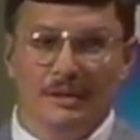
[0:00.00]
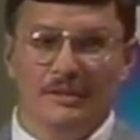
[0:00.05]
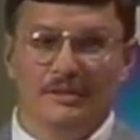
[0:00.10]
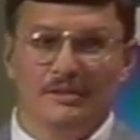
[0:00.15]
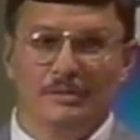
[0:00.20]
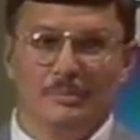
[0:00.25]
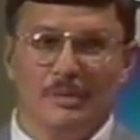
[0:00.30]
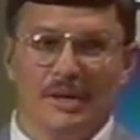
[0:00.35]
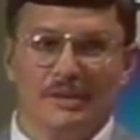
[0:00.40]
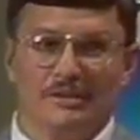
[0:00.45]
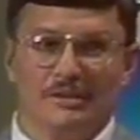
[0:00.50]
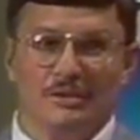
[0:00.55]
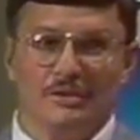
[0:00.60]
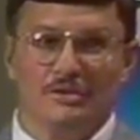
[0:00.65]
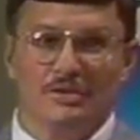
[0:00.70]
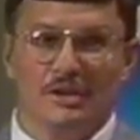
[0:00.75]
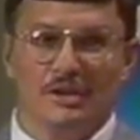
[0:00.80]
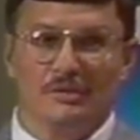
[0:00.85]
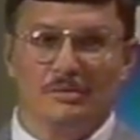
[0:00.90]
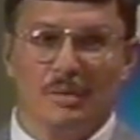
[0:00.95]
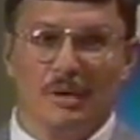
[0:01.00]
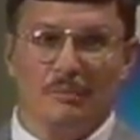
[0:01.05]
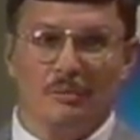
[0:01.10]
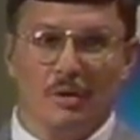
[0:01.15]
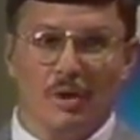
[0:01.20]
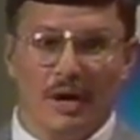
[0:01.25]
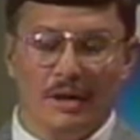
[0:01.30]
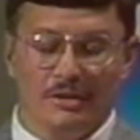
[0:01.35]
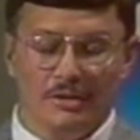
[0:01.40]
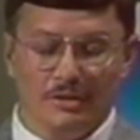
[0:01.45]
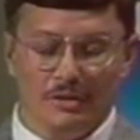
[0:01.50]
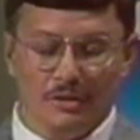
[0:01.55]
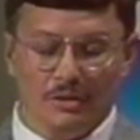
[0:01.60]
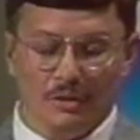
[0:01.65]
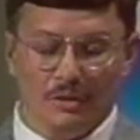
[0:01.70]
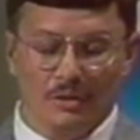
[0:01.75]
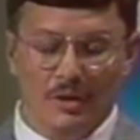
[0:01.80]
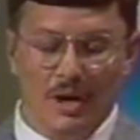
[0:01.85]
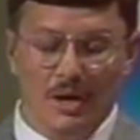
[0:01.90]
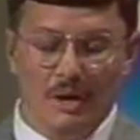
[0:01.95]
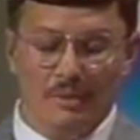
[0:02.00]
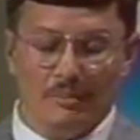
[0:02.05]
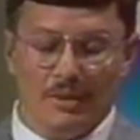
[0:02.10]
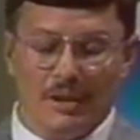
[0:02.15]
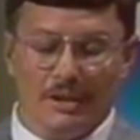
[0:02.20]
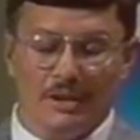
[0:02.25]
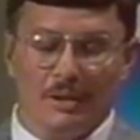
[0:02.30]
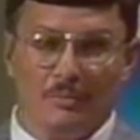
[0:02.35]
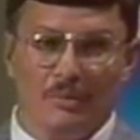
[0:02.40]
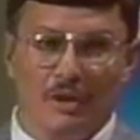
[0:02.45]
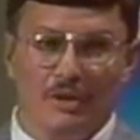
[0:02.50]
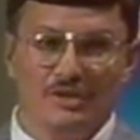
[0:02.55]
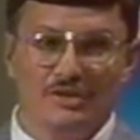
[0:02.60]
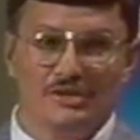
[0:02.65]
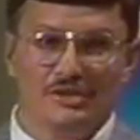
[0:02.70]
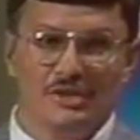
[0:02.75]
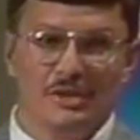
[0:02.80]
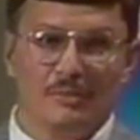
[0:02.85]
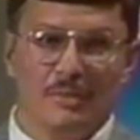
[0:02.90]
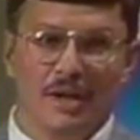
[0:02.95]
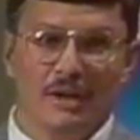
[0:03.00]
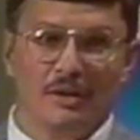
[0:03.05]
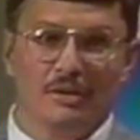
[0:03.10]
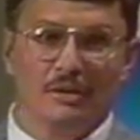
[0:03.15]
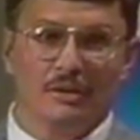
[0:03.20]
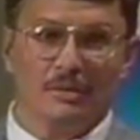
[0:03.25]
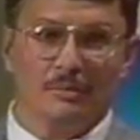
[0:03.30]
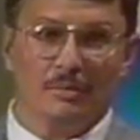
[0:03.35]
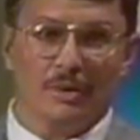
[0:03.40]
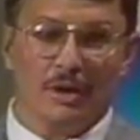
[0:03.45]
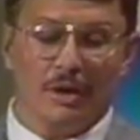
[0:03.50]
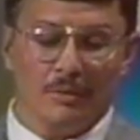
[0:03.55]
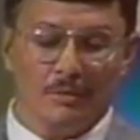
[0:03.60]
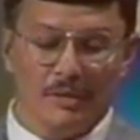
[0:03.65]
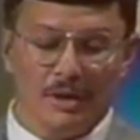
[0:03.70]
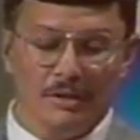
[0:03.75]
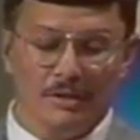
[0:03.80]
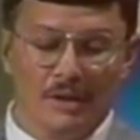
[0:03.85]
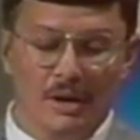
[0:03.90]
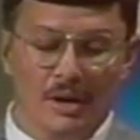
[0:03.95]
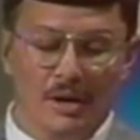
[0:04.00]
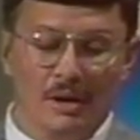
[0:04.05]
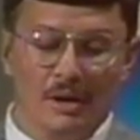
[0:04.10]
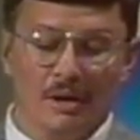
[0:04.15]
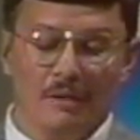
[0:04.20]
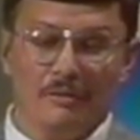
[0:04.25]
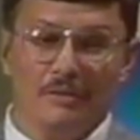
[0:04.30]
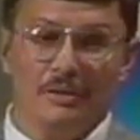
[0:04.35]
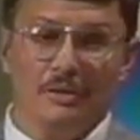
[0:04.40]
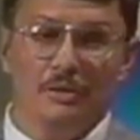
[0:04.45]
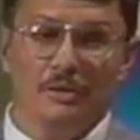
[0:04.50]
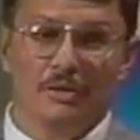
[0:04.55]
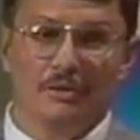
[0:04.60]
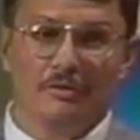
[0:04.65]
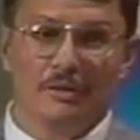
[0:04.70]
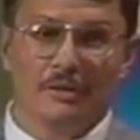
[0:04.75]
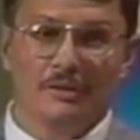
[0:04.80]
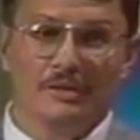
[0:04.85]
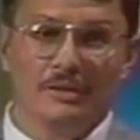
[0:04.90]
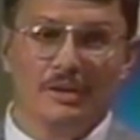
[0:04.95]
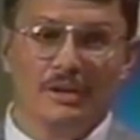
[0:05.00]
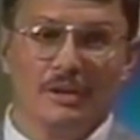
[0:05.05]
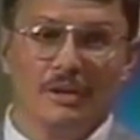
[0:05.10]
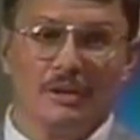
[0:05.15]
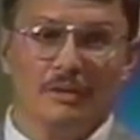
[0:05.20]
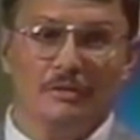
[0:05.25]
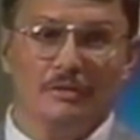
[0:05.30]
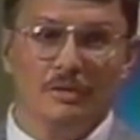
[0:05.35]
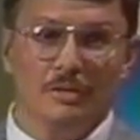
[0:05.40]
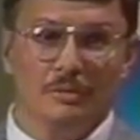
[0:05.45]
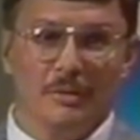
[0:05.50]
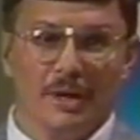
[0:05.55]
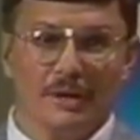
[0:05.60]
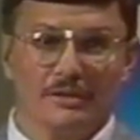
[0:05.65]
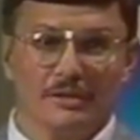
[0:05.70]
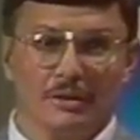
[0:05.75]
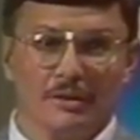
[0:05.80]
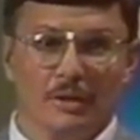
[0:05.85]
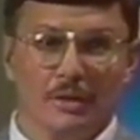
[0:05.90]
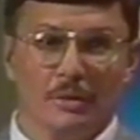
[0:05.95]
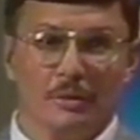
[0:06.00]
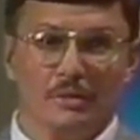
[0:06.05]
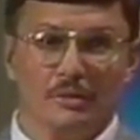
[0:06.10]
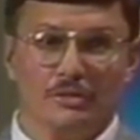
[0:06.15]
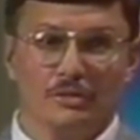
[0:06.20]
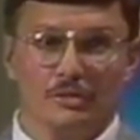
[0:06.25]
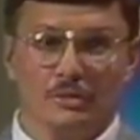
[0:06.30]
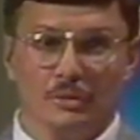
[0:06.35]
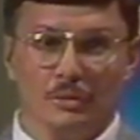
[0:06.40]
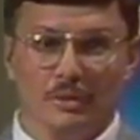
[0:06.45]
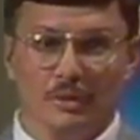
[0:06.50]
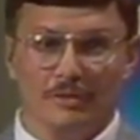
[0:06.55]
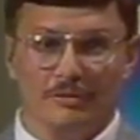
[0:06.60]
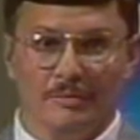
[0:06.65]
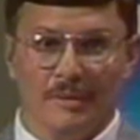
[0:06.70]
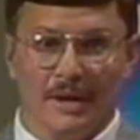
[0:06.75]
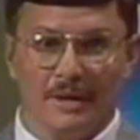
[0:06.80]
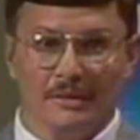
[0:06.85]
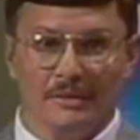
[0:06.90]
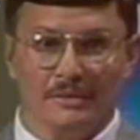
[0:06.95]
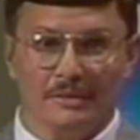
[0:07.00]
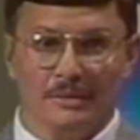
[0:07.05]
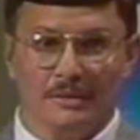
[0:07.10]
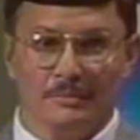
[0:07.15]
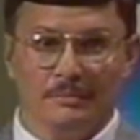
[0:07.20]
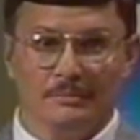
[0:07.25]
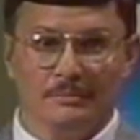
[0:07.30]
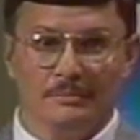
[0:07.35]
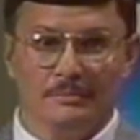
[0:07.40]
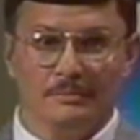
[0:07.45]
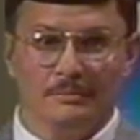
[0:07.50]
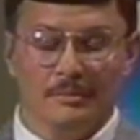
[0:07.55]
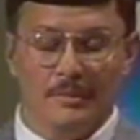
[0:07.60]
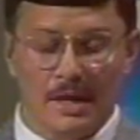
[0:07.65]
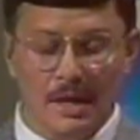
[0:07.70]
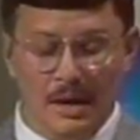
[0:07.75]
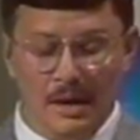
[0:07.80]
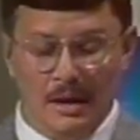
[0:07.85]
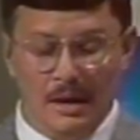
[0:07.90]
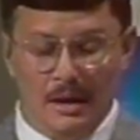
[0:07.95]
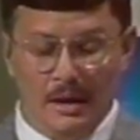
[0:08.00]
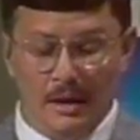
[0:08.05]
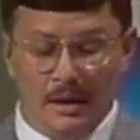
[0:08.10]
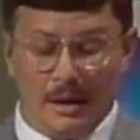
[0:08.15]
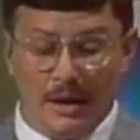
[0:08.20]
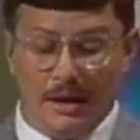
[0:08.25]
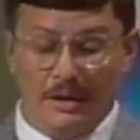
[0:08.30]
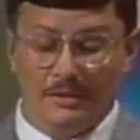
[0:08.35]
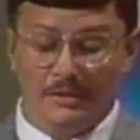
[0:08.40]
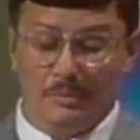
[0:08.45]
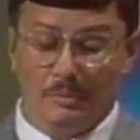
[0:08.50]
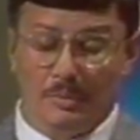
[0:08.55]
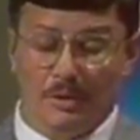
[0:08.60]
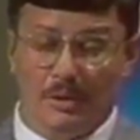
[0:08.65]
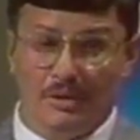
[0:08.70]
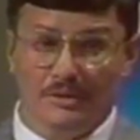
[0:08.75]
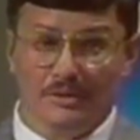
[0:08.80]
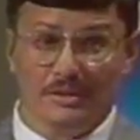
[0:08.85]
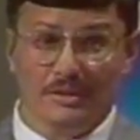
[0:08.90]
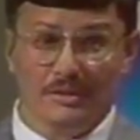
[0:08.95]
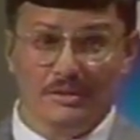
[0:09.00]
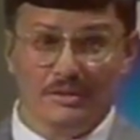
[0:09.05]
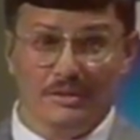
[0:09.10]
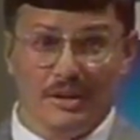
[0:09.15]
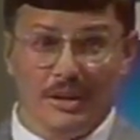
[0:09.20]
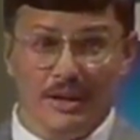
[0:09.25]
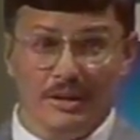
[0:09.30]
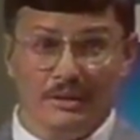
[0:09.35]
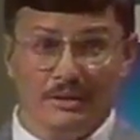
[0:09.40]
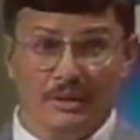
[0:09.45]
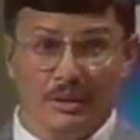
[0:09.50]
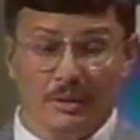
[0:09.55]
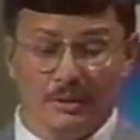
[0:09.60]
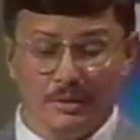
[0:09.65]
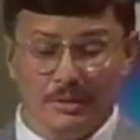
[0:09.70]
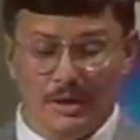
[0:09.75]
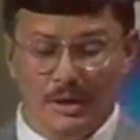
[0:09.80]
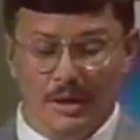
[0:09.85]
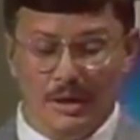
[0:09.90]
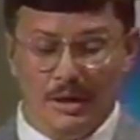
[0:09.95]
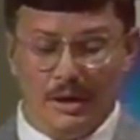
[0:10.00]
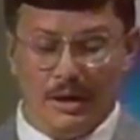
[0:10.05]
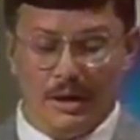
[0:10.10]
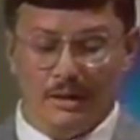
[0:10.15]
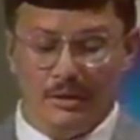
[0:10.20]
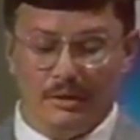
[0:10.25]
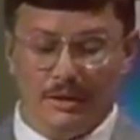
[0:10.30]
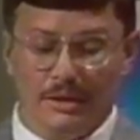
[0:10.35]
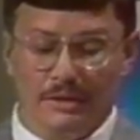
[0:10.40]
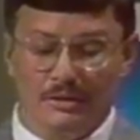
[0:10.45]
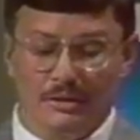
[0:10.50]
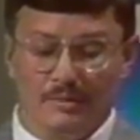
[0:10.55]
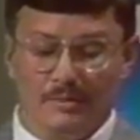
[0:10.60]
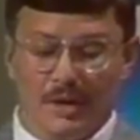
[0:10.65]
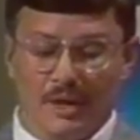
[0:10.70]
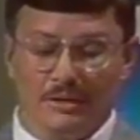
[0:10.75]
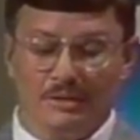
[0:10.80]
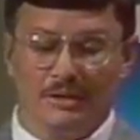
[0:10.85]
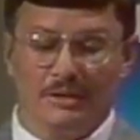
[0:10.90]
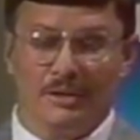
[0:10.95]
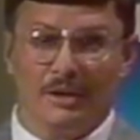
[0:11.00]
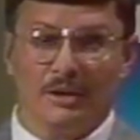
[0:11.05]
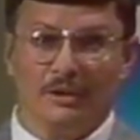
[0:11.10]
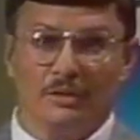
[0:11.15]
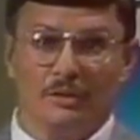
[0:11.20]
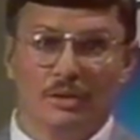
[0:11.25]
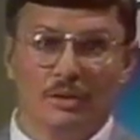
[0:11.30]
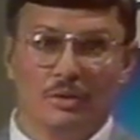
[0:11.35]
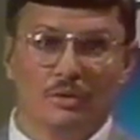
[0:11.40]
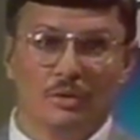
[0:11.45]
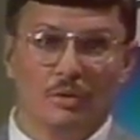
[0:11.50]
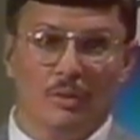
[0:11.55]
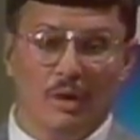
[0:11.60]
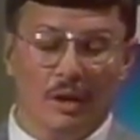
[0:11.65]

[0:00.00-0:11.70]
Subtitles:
This message has been brought to you by the Emergency Medical Department of the University of New Mexico School of Medicine. As a personal side note, I'd like to mention that good